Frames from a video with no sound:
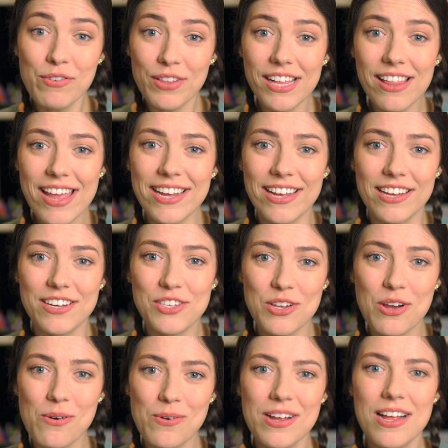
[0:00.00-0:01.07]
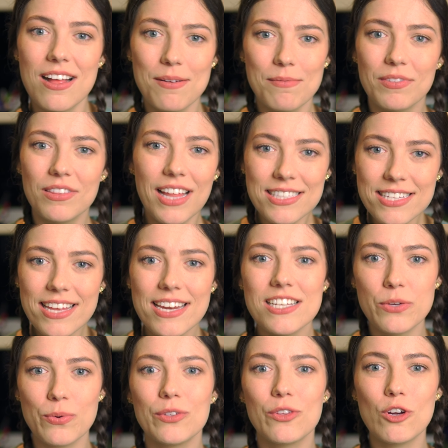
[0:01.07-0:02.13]
really like it. So let's get
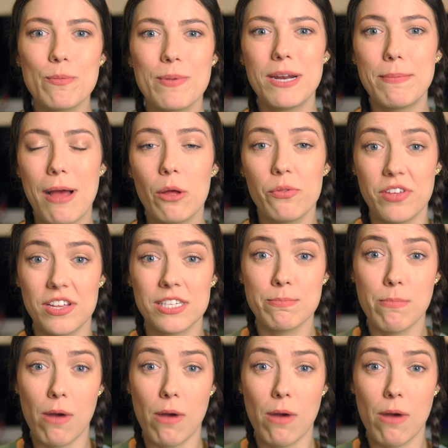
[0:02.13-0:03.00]
into a little bit about this